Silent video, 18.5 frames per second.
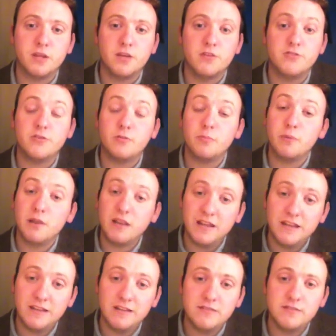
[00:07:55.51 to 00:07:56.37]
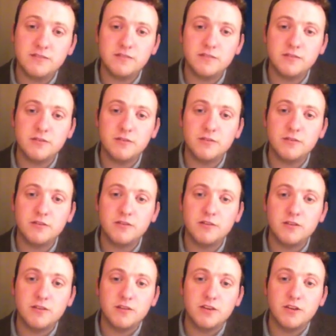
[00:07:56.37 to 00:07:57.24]
So please,
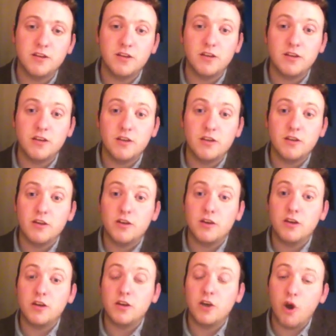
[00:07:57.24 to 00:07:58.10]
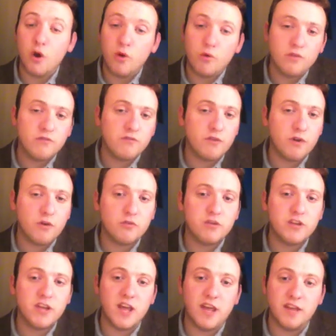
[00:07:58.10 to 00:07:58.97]
go and
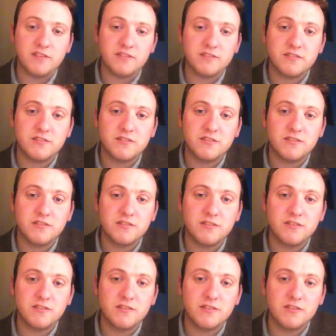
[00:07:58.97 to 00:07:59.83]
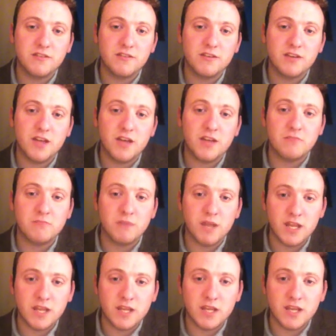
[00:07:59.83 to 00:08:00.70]
vote yes, and
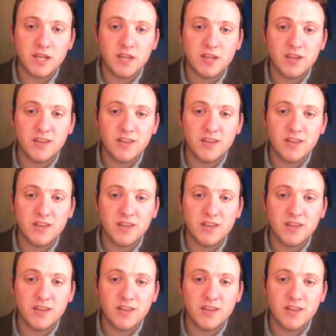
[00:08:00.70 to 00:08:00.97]
make